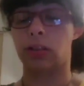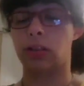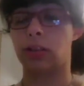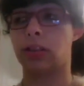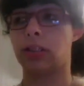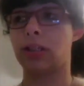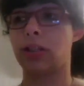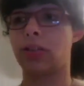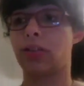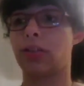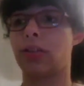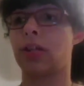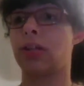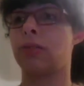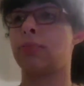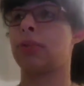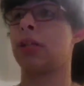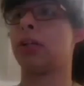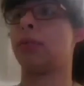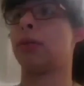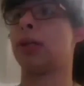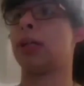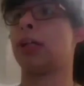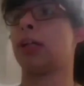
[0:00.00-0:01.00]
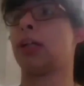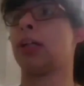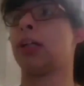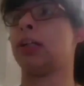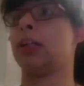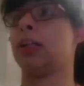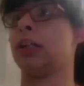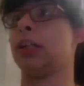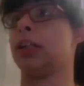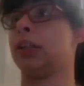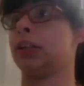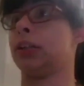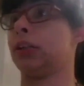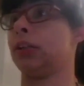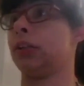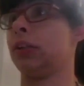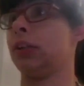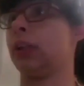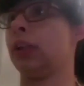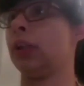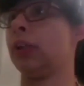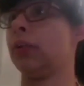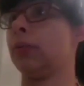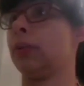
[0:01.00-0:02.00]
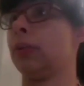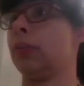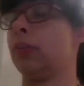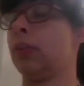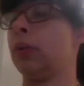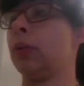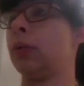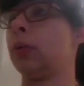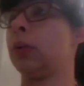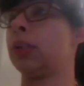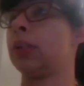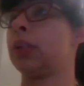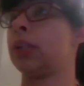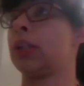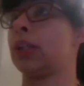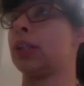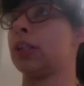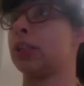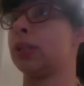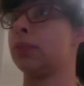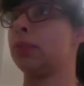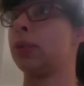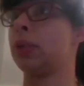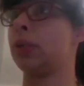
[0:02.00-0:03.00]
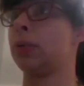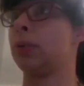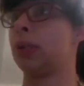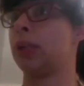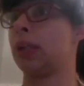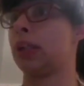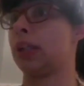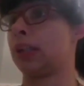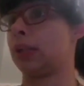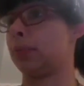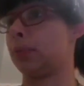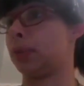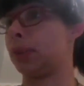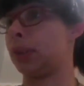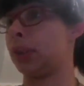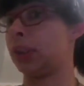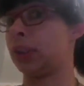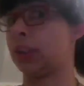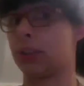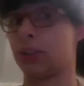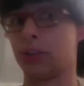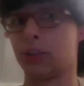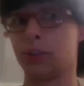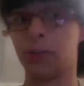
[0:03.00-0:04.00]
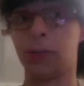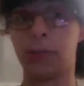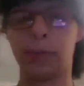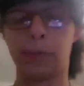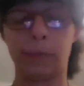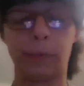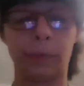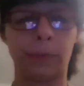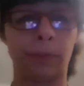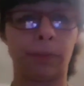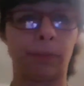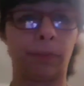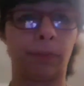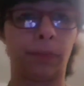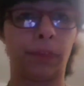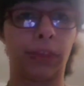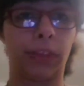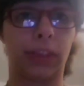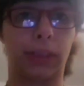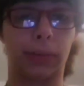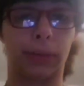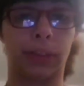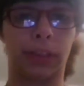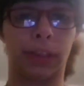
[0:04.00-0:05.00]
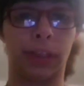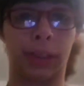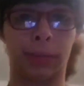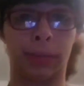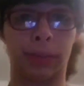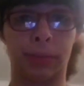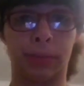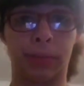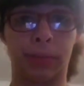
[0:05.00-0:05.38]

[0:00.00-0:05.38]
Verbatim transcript: This I made by hand, actually. But if anyone wants to get a small one that can protect you, tell me in the comments